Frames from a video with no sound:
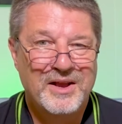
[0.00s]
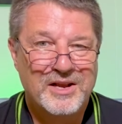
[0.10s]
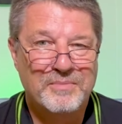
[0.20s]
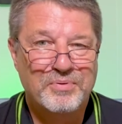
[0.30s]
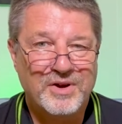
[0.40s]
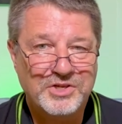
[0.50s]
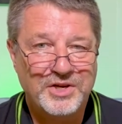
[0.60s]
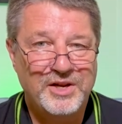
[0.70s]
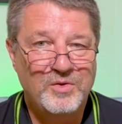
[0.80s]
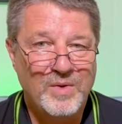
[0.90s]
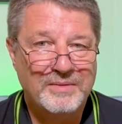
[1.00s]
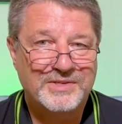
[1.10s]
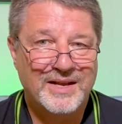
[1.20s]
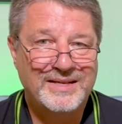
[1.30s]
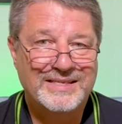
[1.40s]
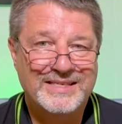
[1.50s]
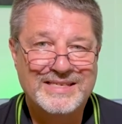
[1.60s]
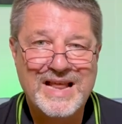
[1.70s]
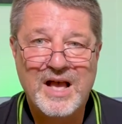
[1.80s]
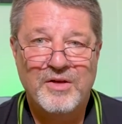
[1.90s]
Compression in websites is
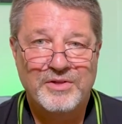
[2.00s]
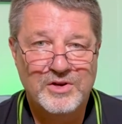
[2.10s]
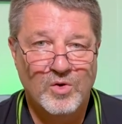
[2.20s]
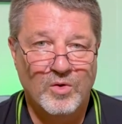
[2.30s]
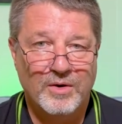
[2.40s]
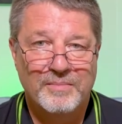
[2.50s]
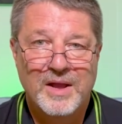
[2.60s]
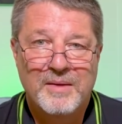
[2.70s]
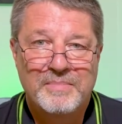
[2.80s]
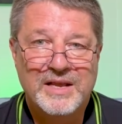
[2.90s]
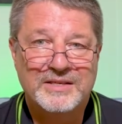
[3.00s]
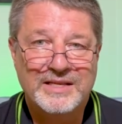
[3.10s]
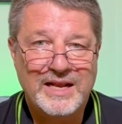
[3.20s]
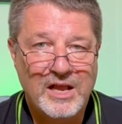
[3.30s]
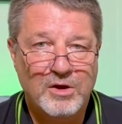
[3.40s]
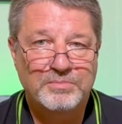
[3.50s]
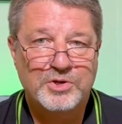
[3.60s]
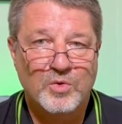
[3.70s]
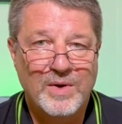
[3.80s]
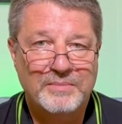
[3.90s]
now the norm because it helps
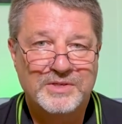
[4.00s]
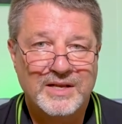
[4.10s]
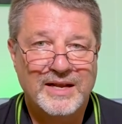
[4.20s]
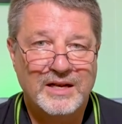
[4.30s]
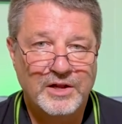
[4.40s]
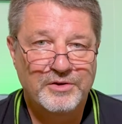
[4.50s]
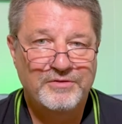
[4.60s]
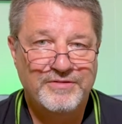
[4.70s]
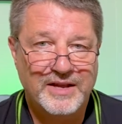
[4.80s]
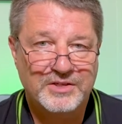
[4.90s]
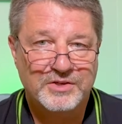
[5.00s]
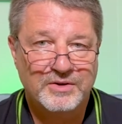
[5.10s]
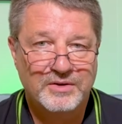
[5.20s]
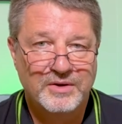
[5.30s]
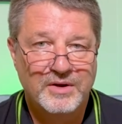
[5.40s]
your website load faster.